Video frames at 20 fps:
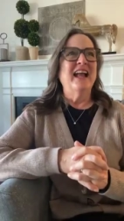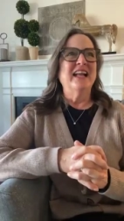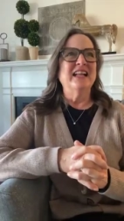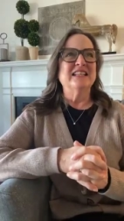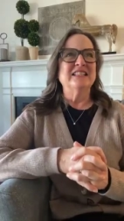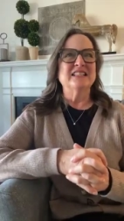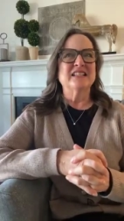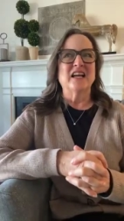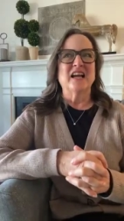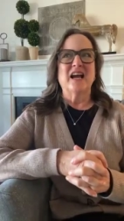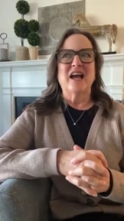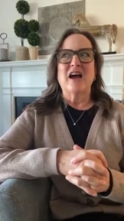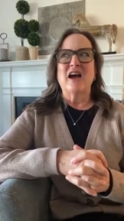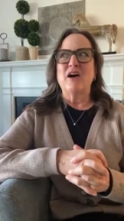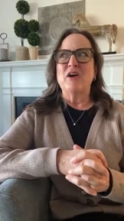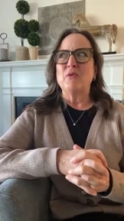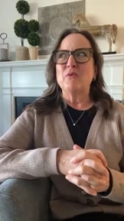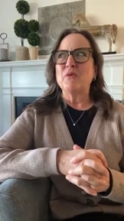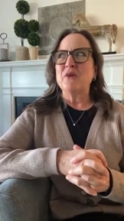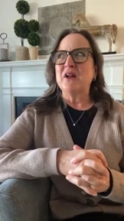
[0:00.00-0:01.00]
And
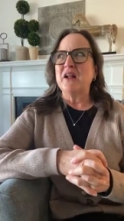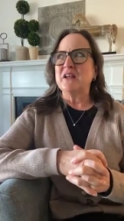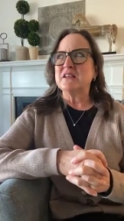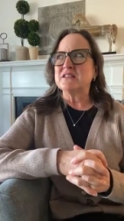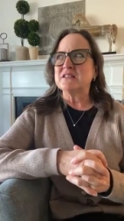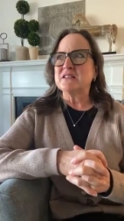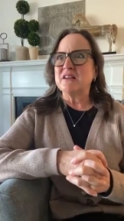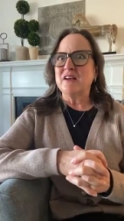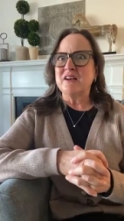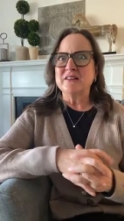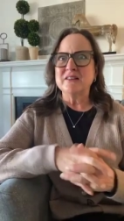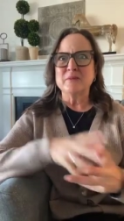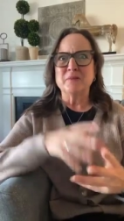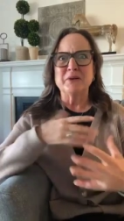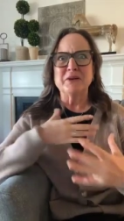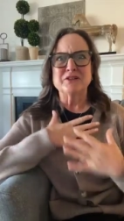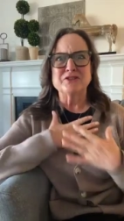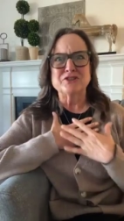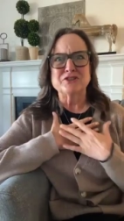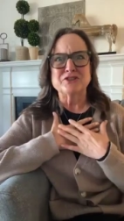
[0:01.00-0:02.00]
when I saw the
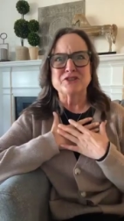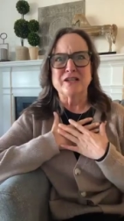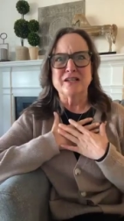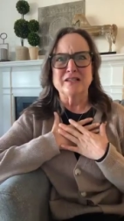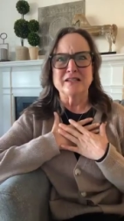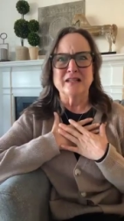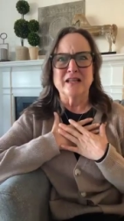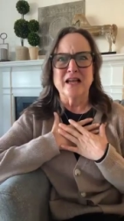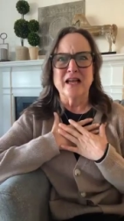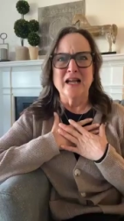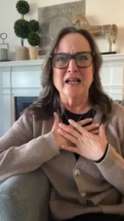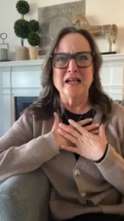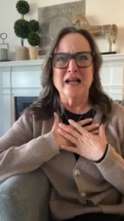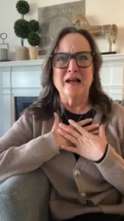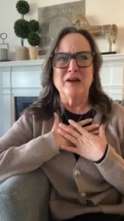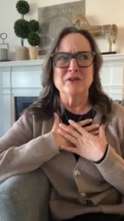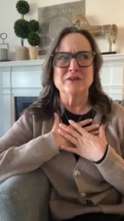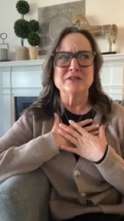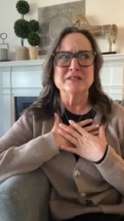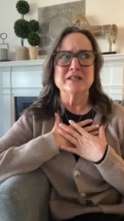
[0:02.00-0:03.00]
pictures online,
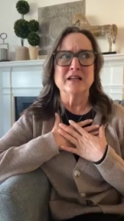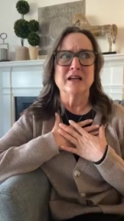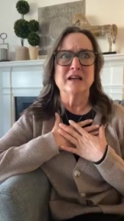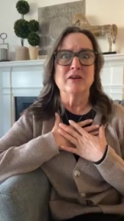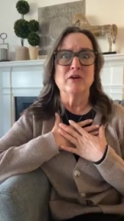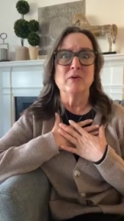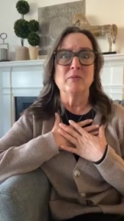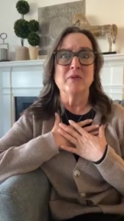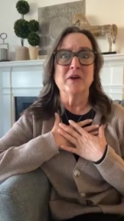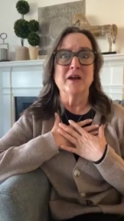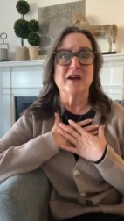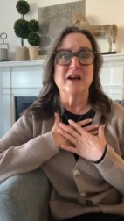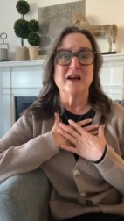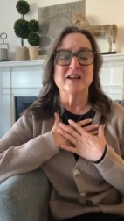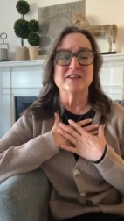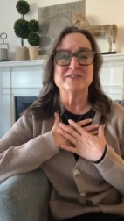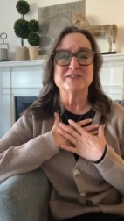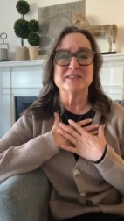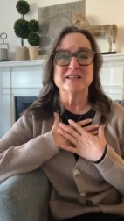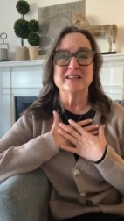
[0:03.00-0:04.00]
I was like, oh my
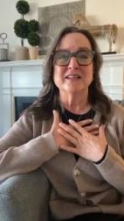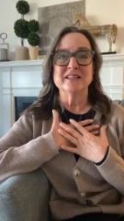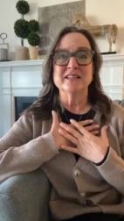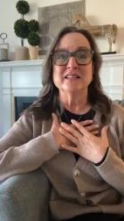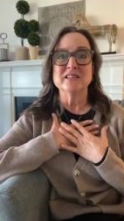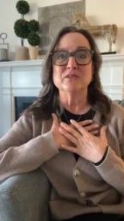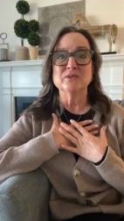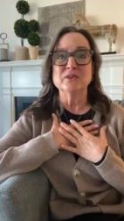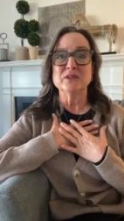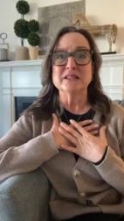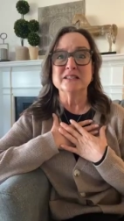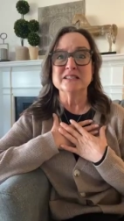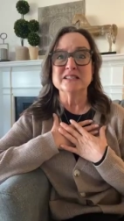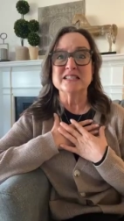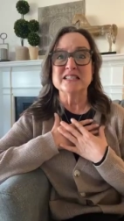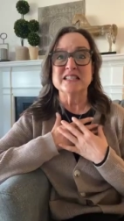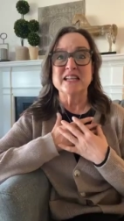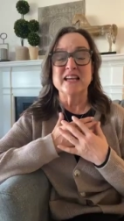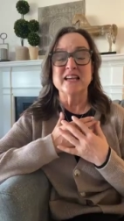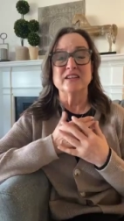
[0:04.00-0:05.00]
gosh, they didn't really
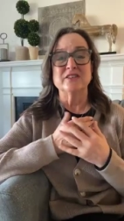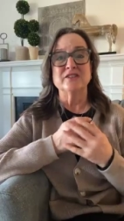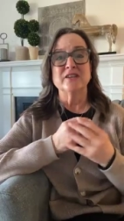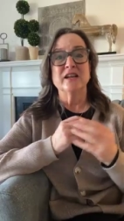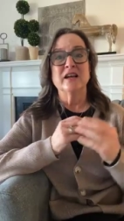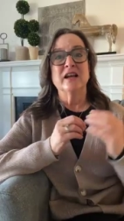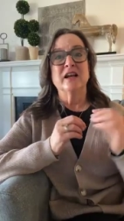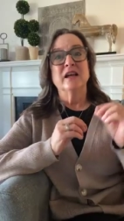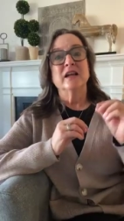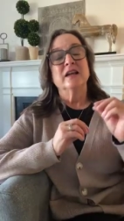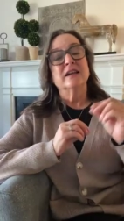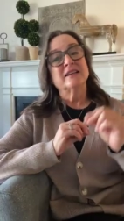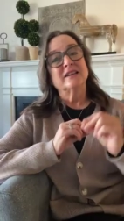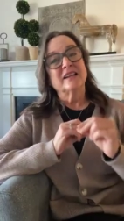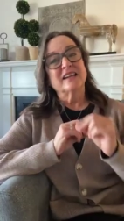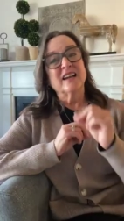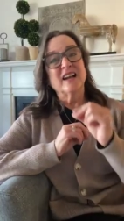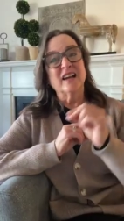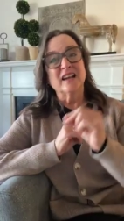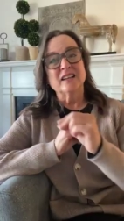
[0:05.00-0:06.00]
stage.
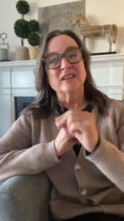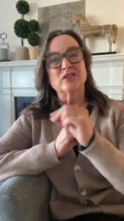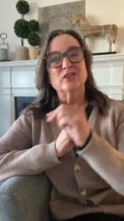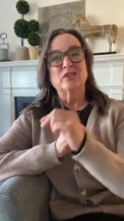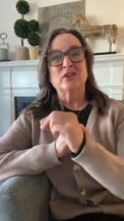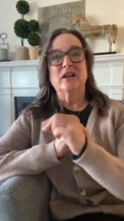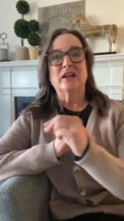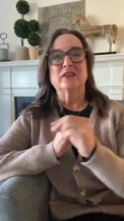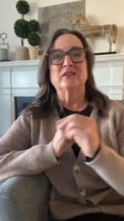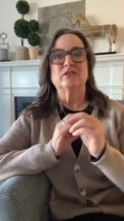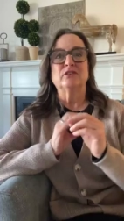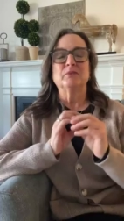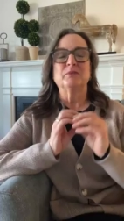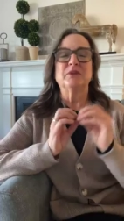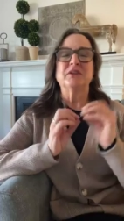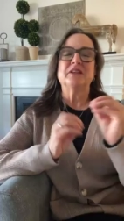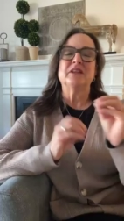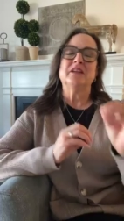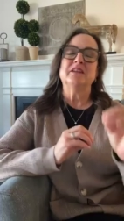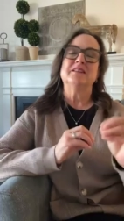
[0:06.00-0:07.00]
They kind of tried to,
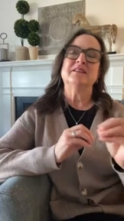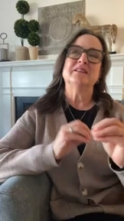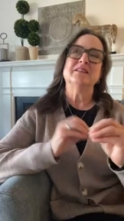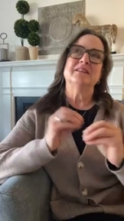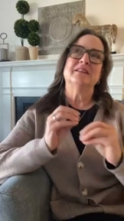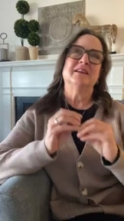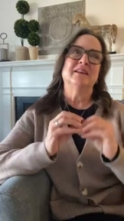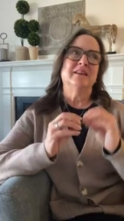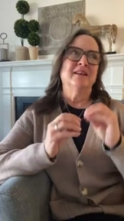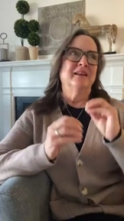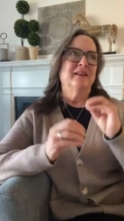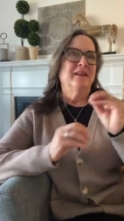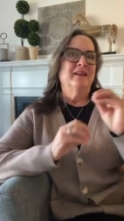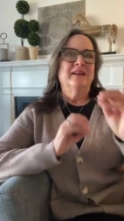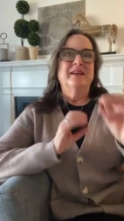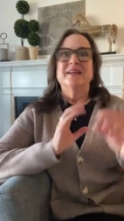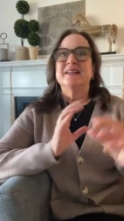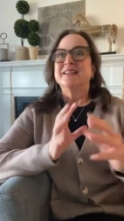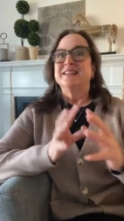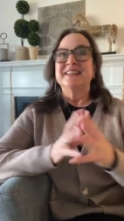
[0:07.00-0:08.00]
but they didn't
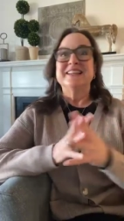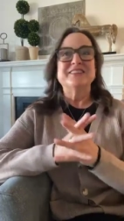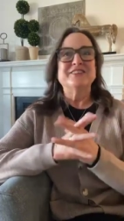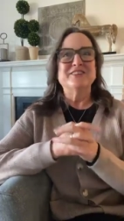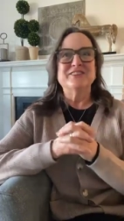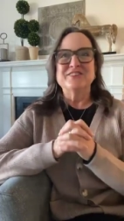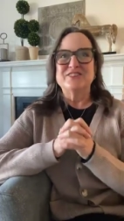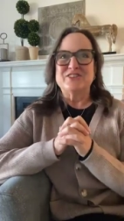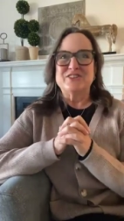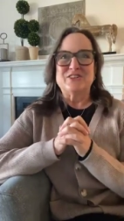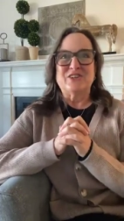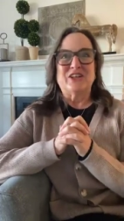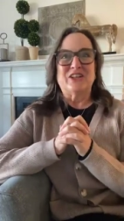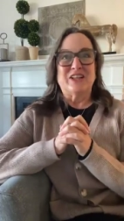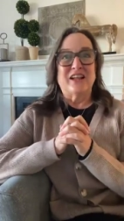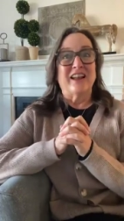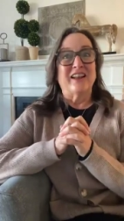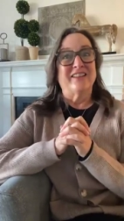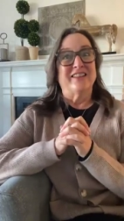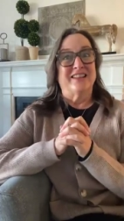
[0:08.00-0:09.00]
do a
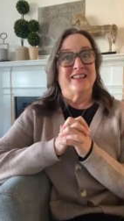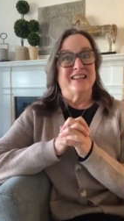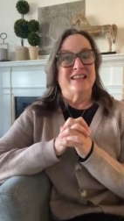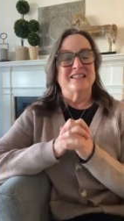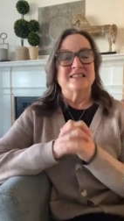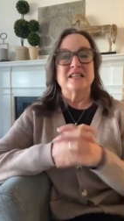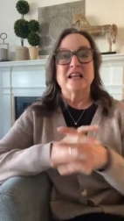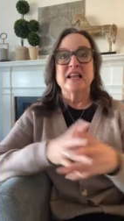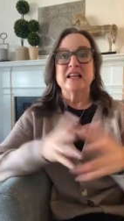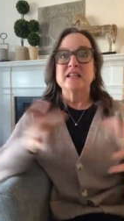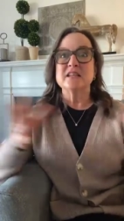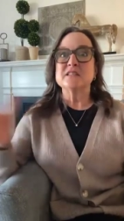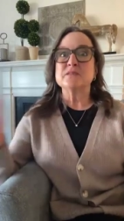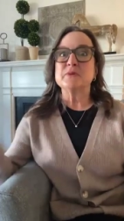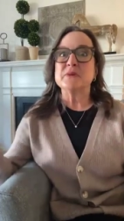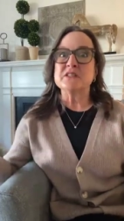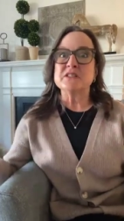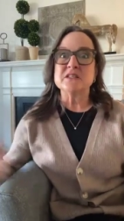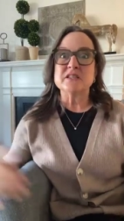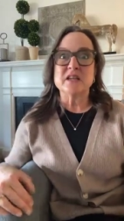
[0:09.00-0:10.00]
lot of things. And it's
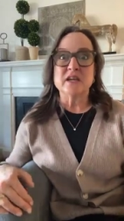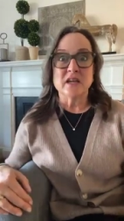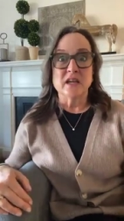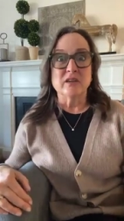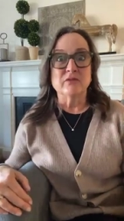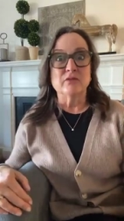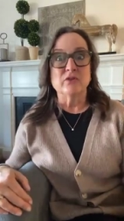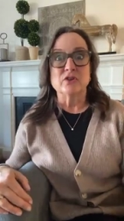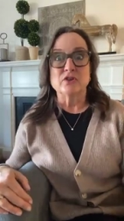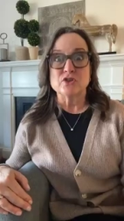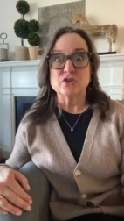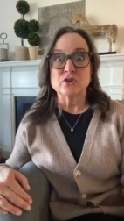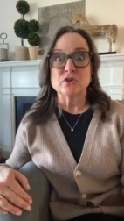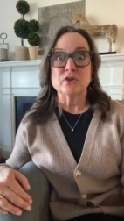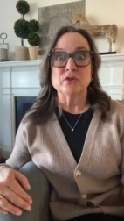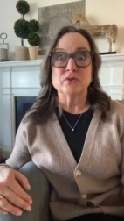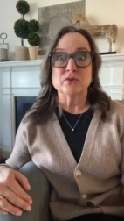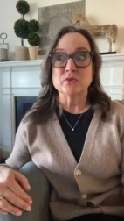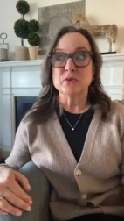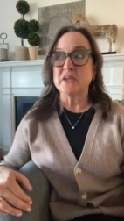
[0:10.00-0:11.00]
been sitting for 2
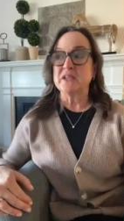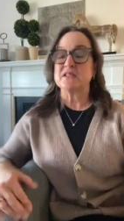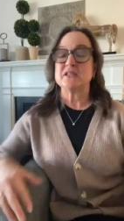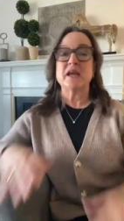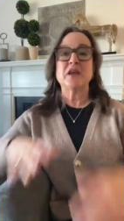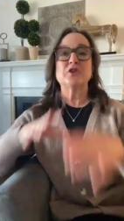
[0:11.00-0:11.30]
or 3 weeks.